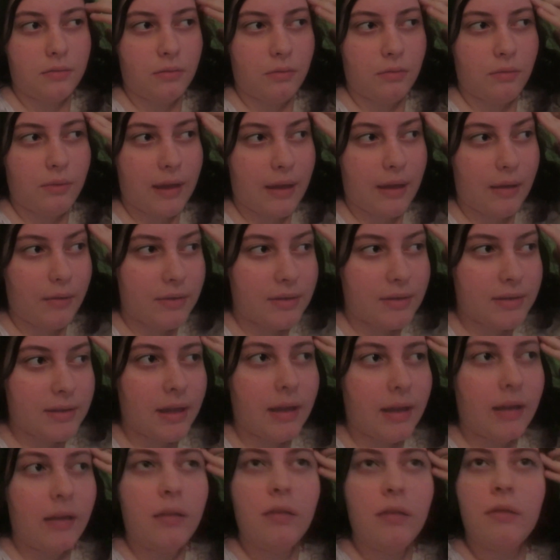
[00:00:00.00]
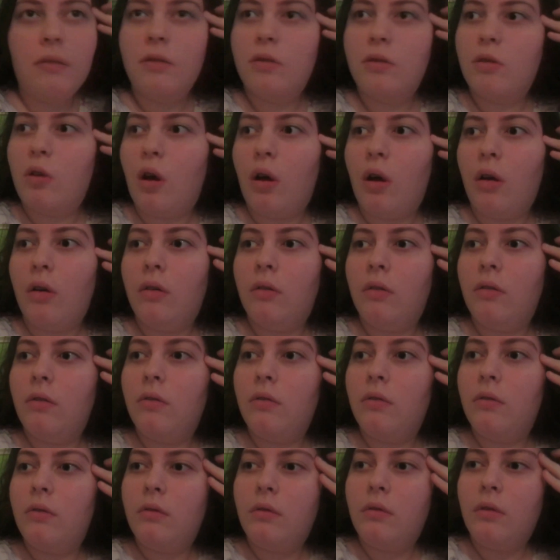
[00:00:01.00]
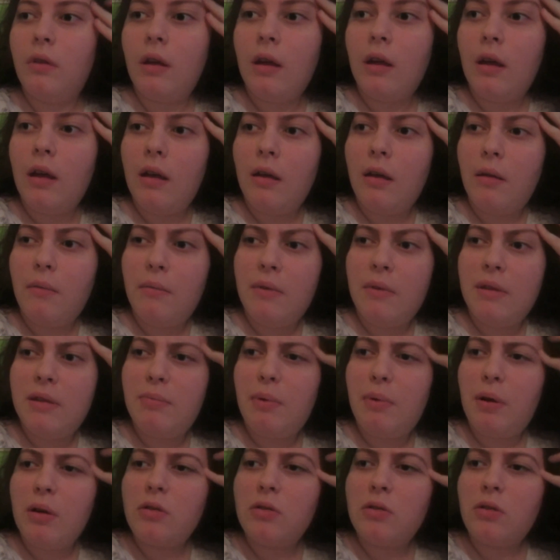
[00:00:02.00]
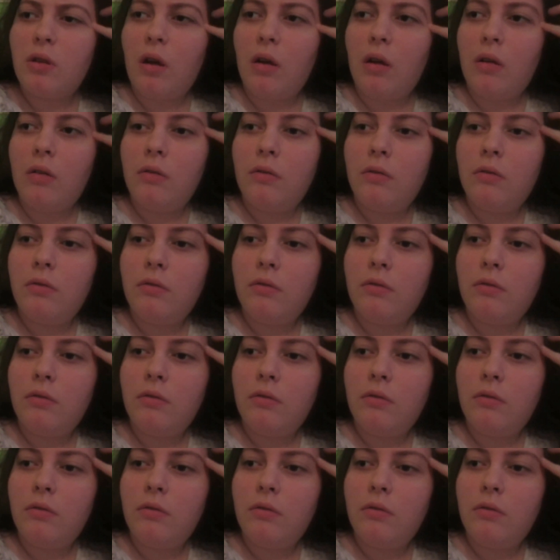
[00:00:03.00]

Where is it? It's gone. My spot's gone.